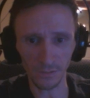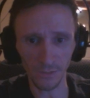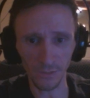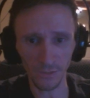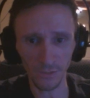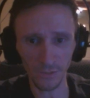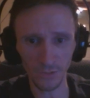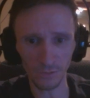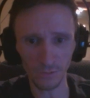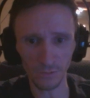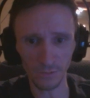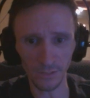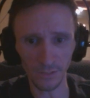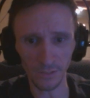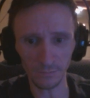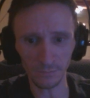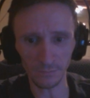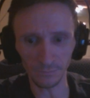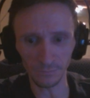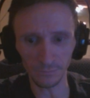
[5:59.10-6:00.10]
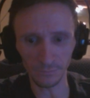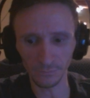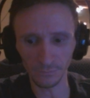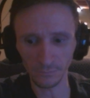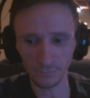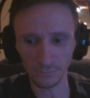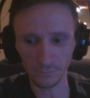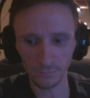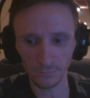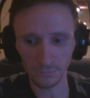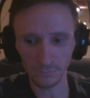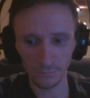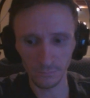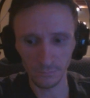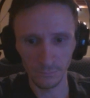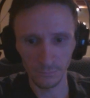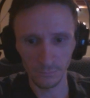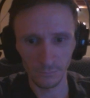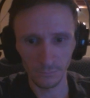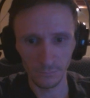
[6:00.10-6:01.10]
nose cone now. The Dragon nose cone has been
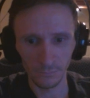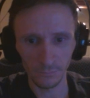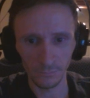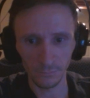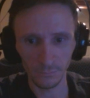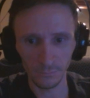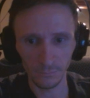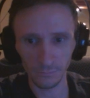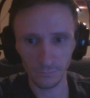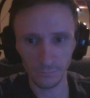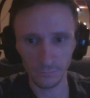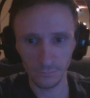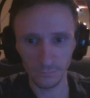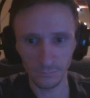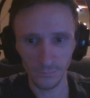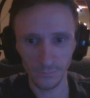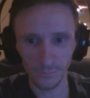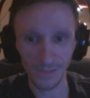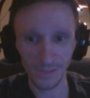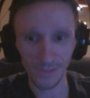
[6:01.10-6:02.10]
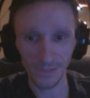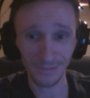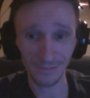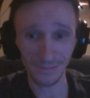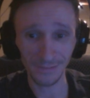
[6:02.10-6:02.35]
jettisoned. Huh.